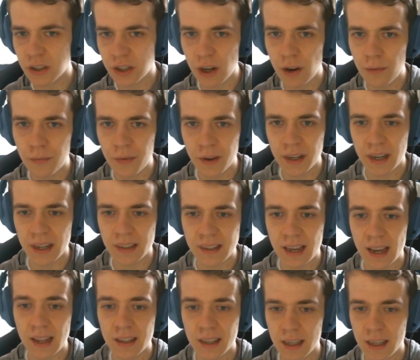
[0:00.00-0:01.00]
something that
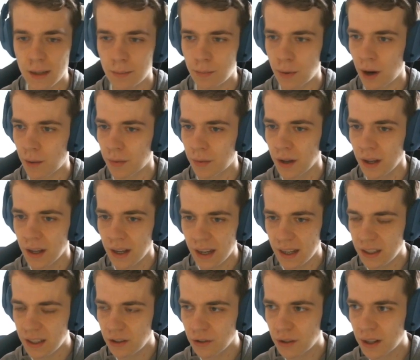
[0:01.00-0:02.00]
can keep up.
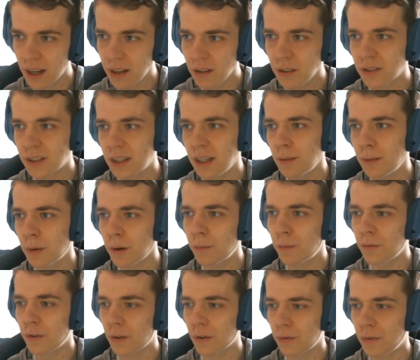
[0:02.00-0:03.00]
You cannot keep
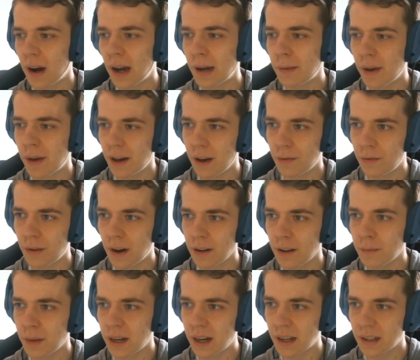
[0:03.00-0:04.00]
up for 5
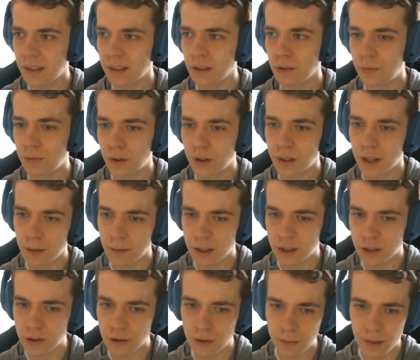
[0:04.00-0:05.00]
mana deal 4
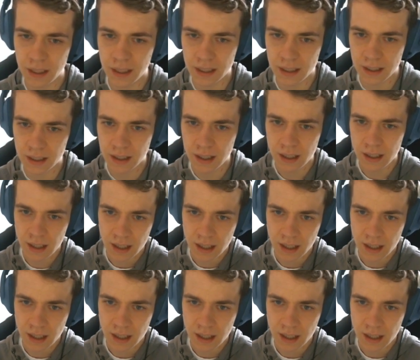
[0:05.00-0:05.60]
damage to a minion,